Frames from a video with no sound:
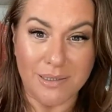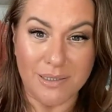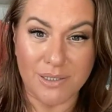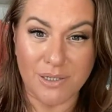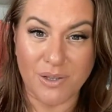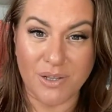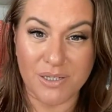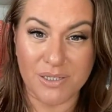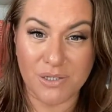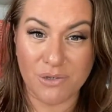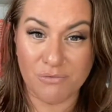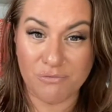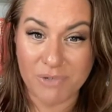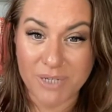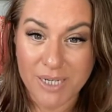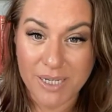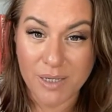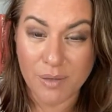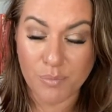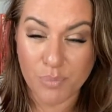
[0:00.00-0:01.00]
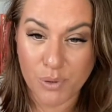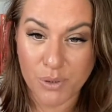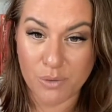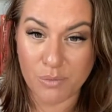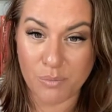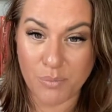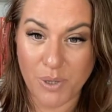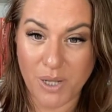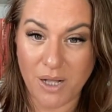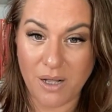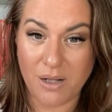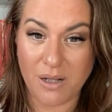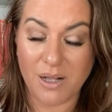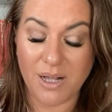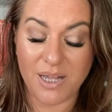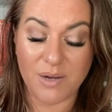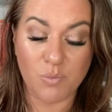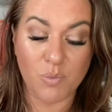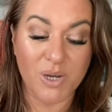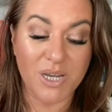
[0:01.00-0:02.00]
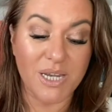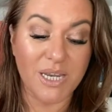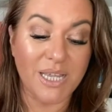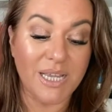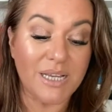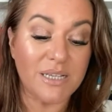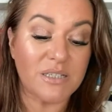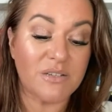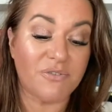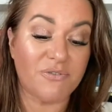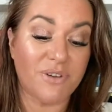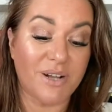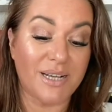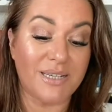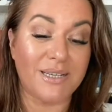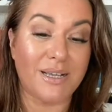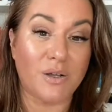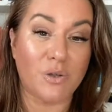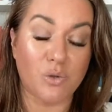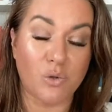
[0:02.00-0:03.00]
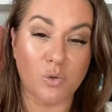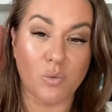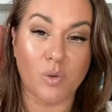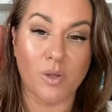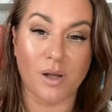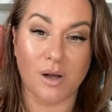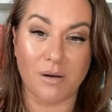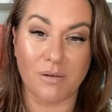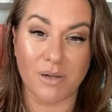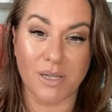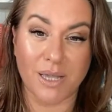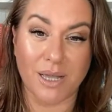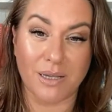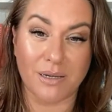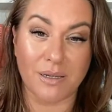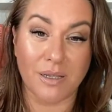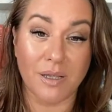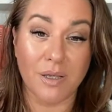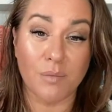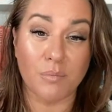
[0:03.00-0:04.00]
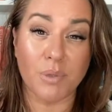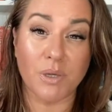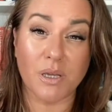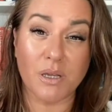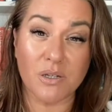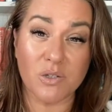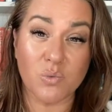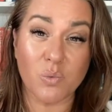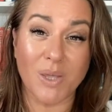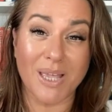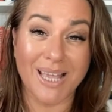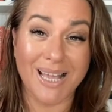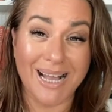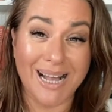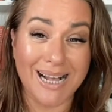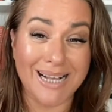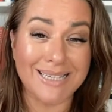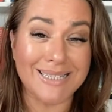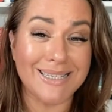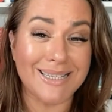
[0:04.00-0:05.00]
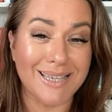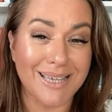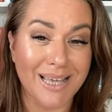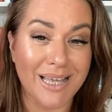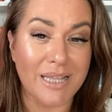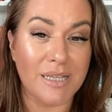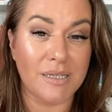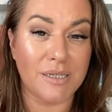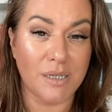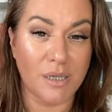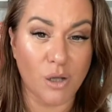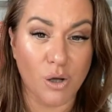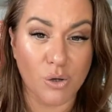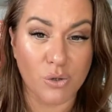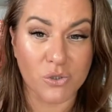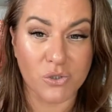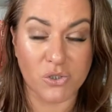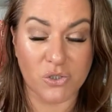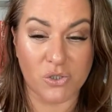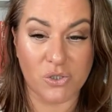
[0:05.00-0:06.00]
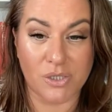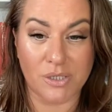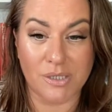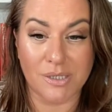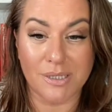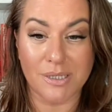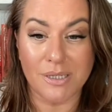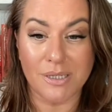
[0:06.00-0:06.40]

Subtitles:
That's a really important part. And we need to find out who we are again, because we can get lost